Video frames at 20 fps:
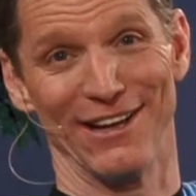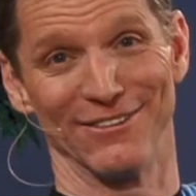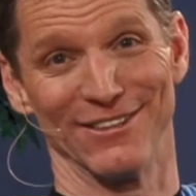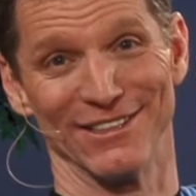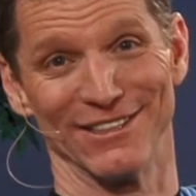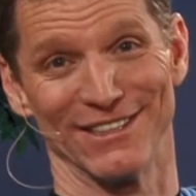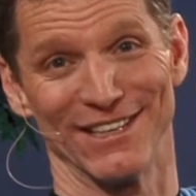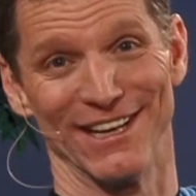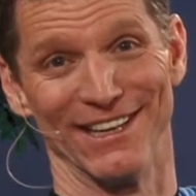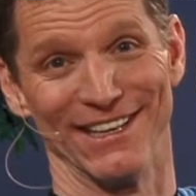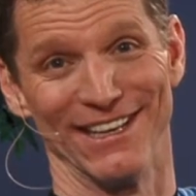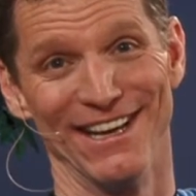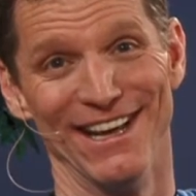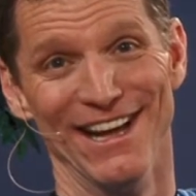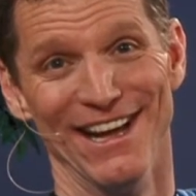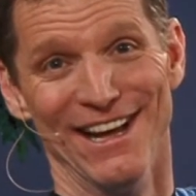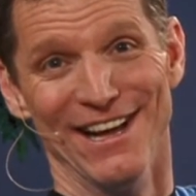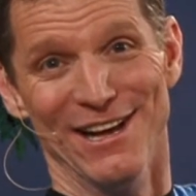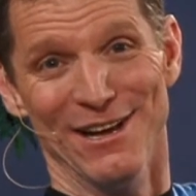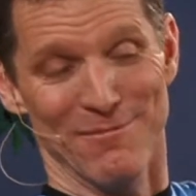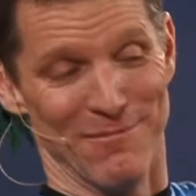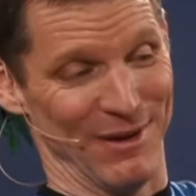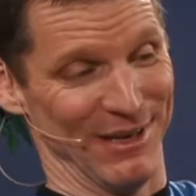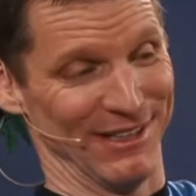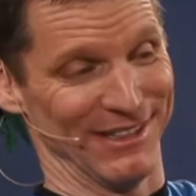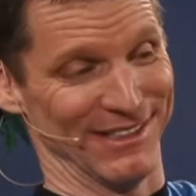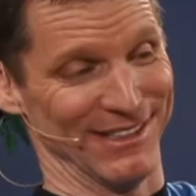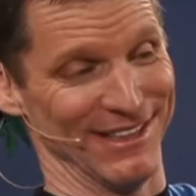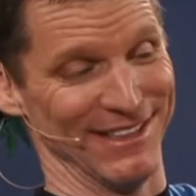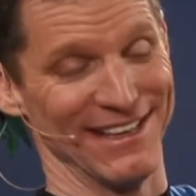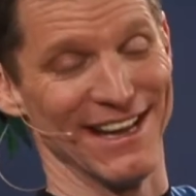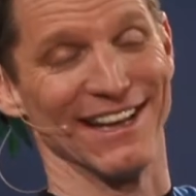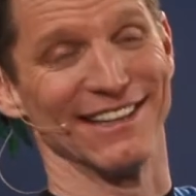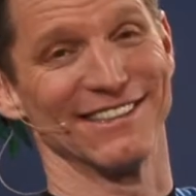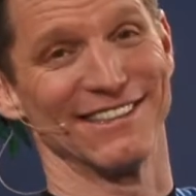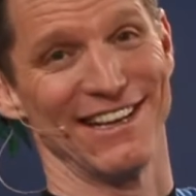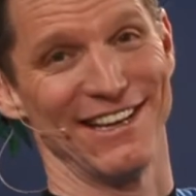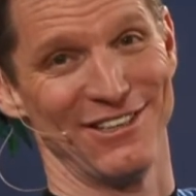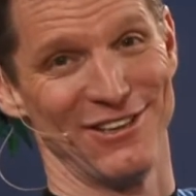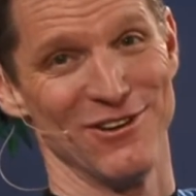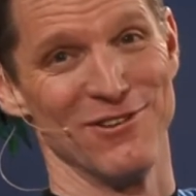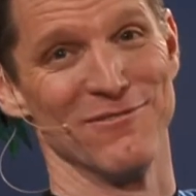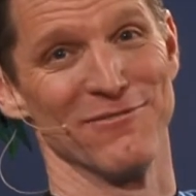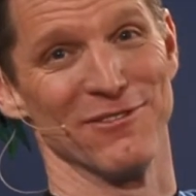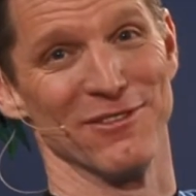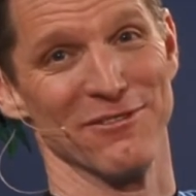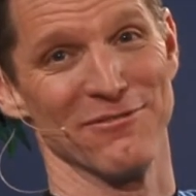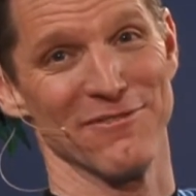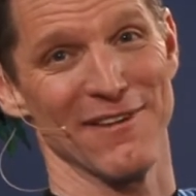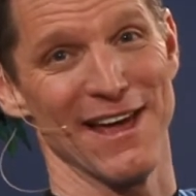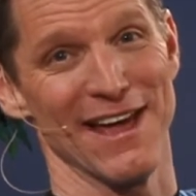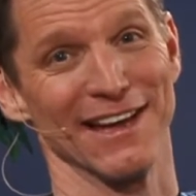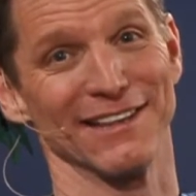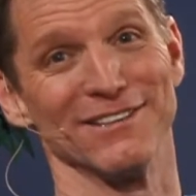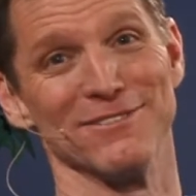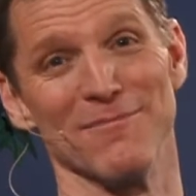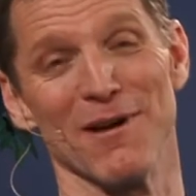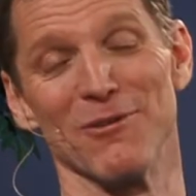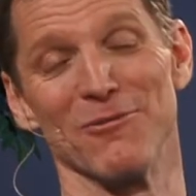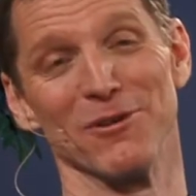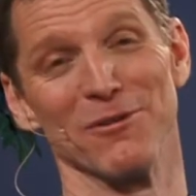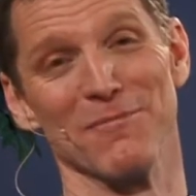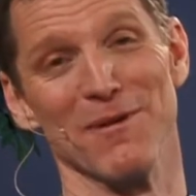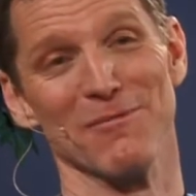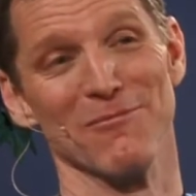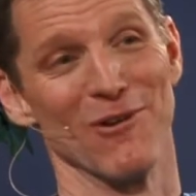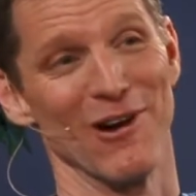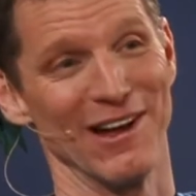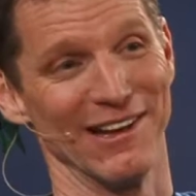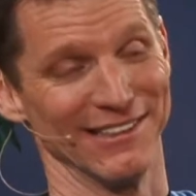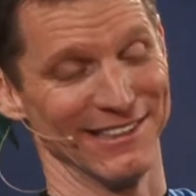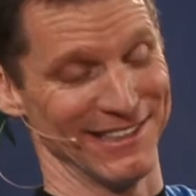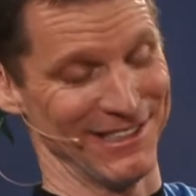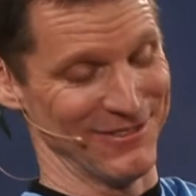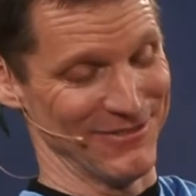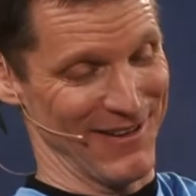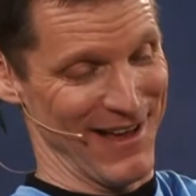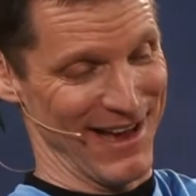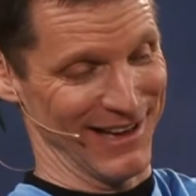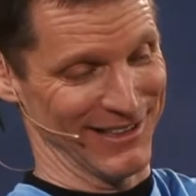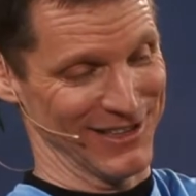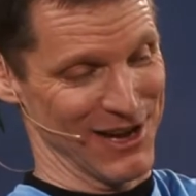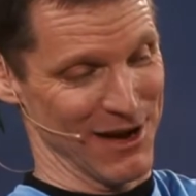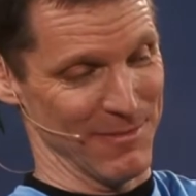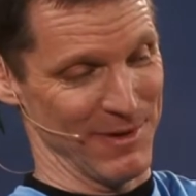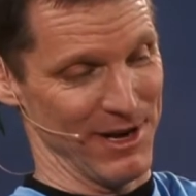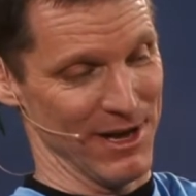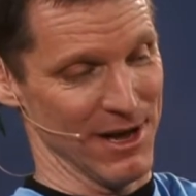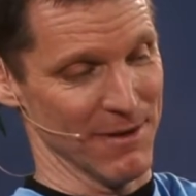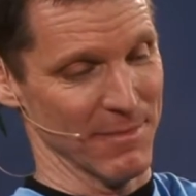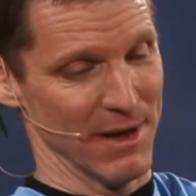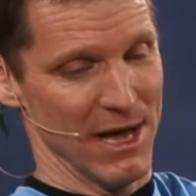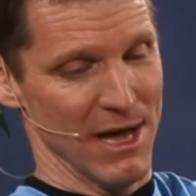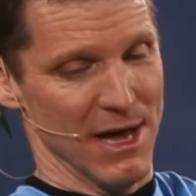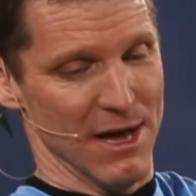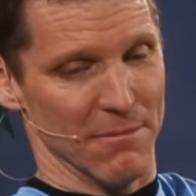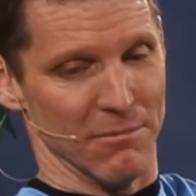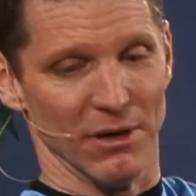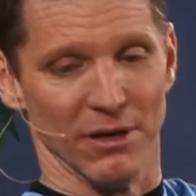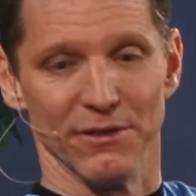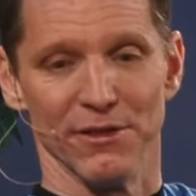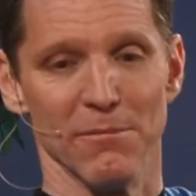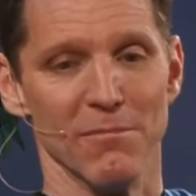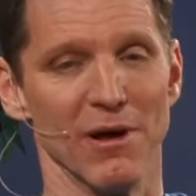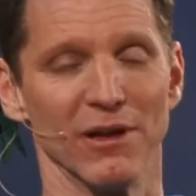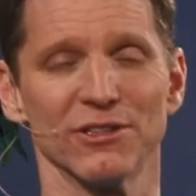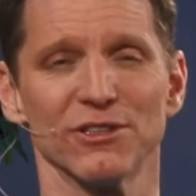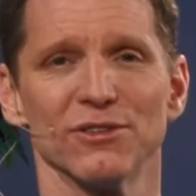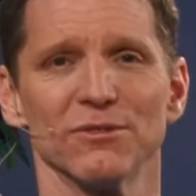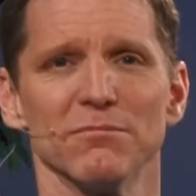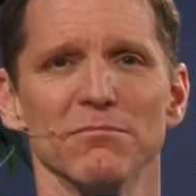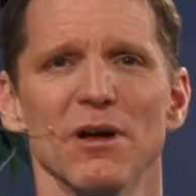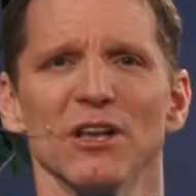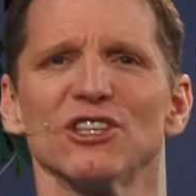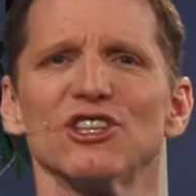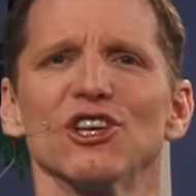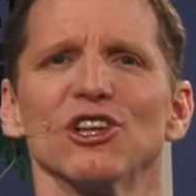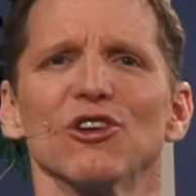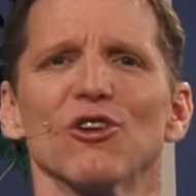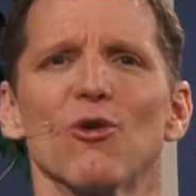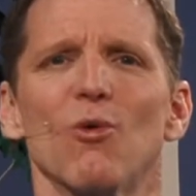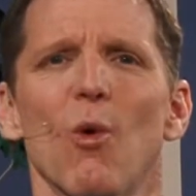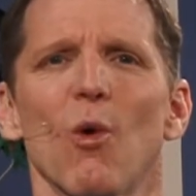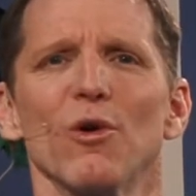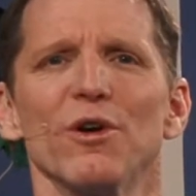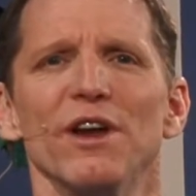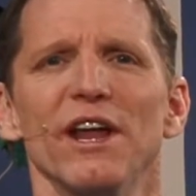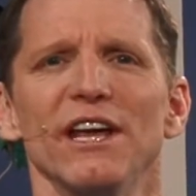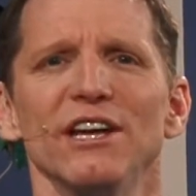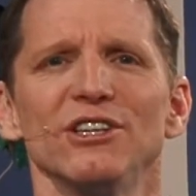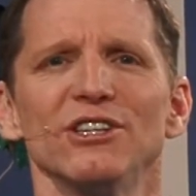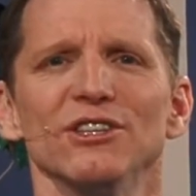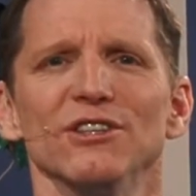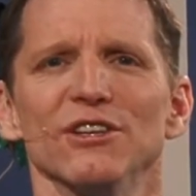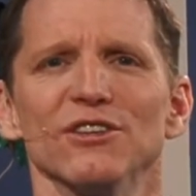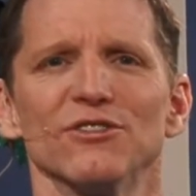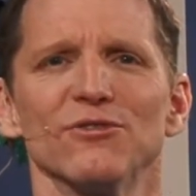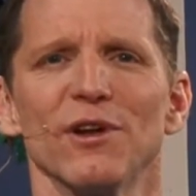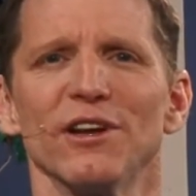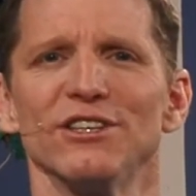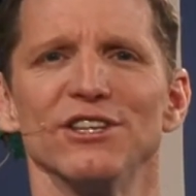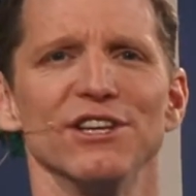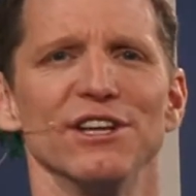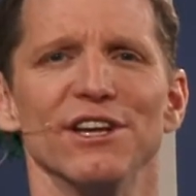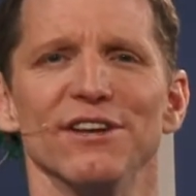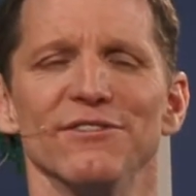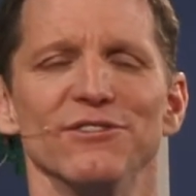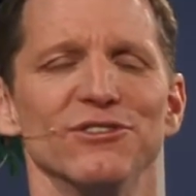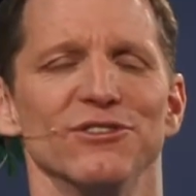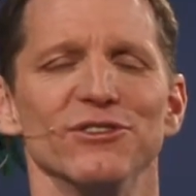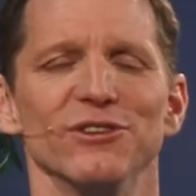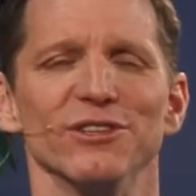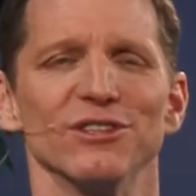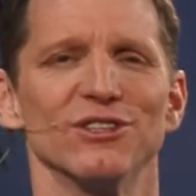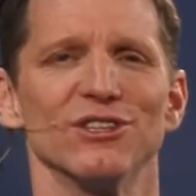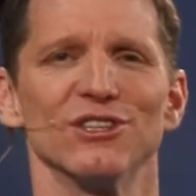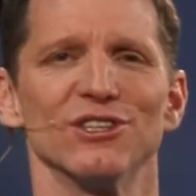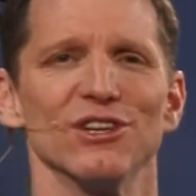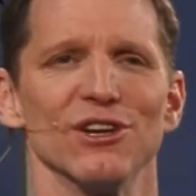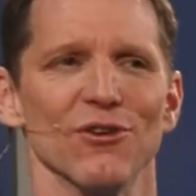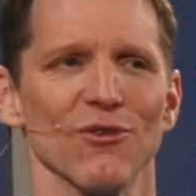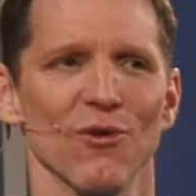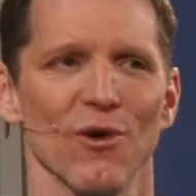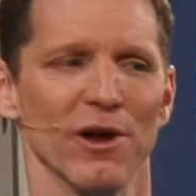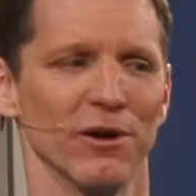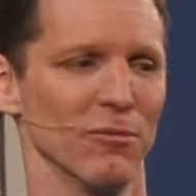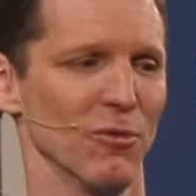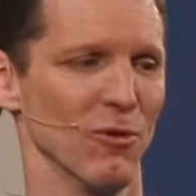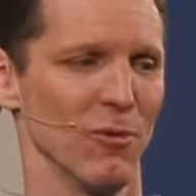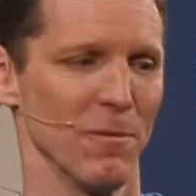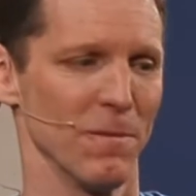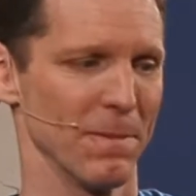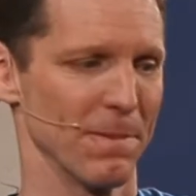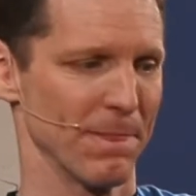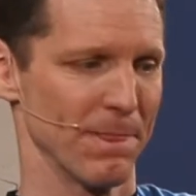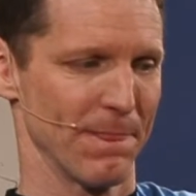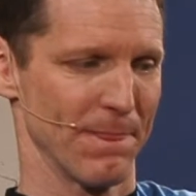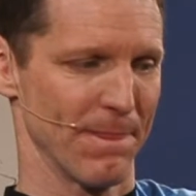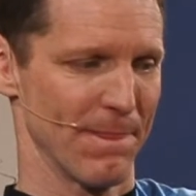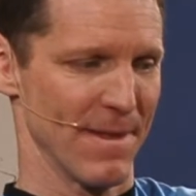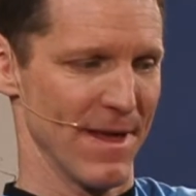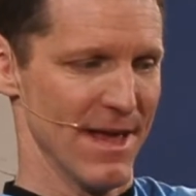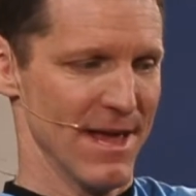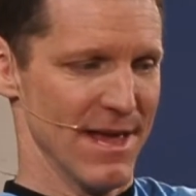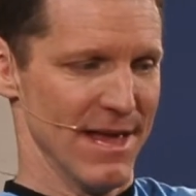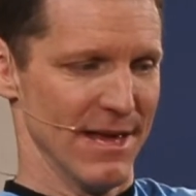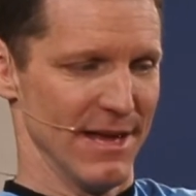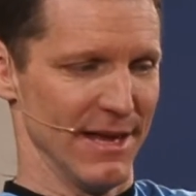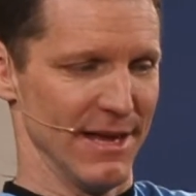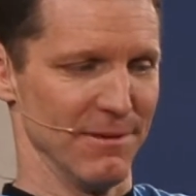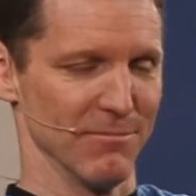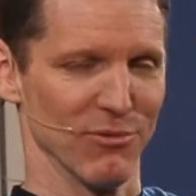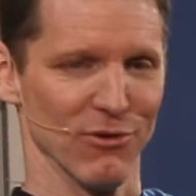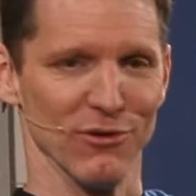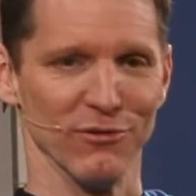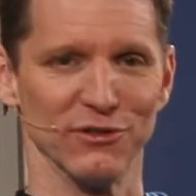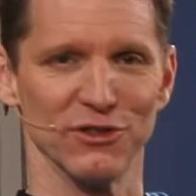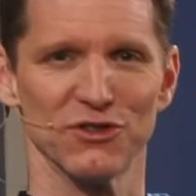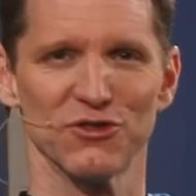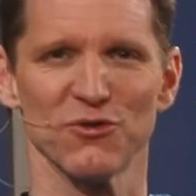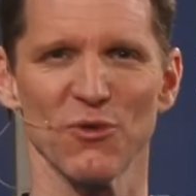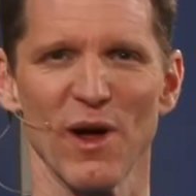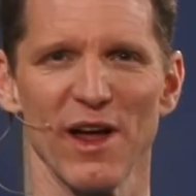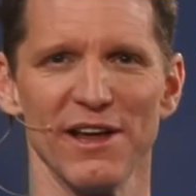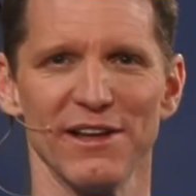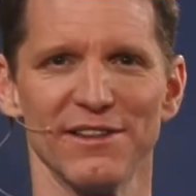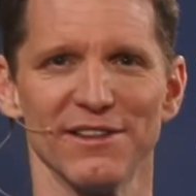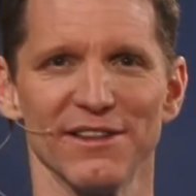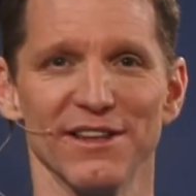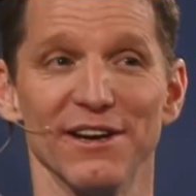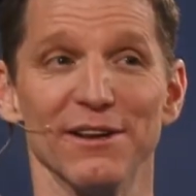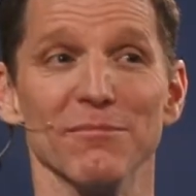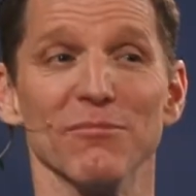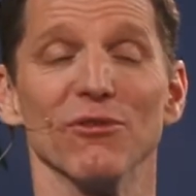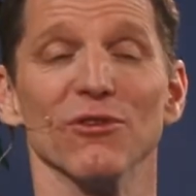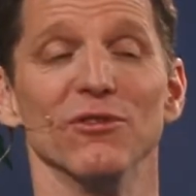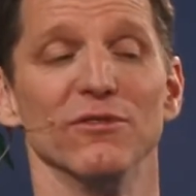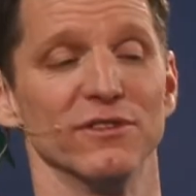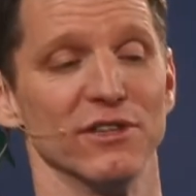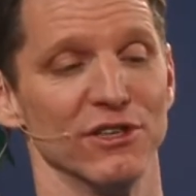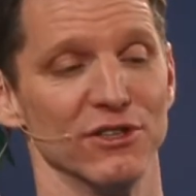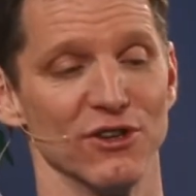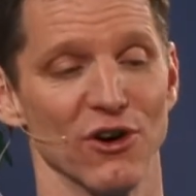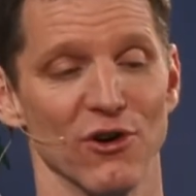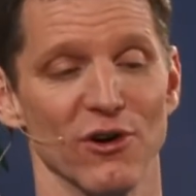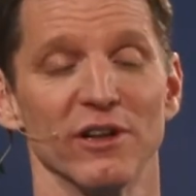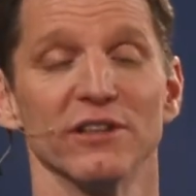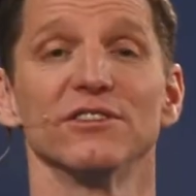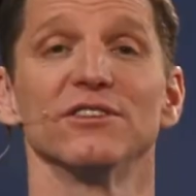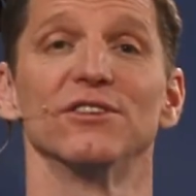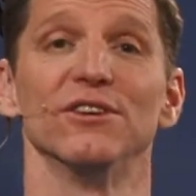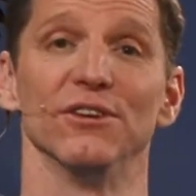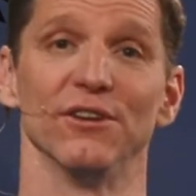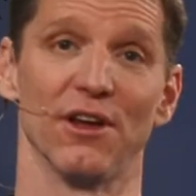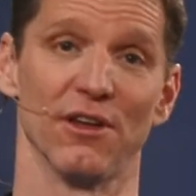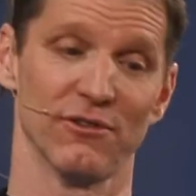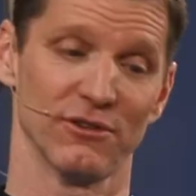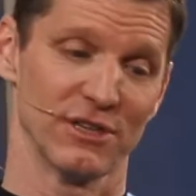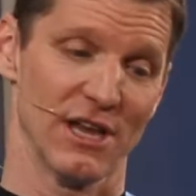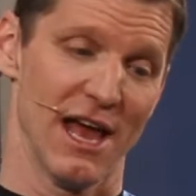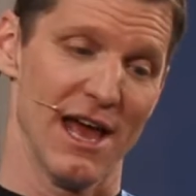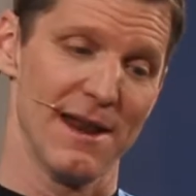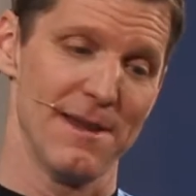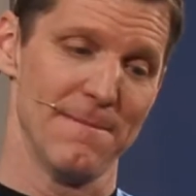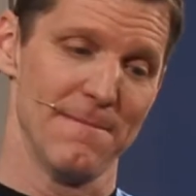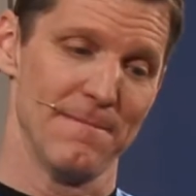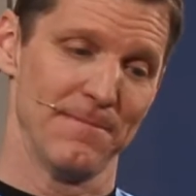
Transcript: out the study. But uh, yeah, stay tuned for the facts. You might want to memorize these facts coming up. But the mus muscular coordination that stretching gives you is just incredible. It improves strength, it improves endurance. Good. Other side?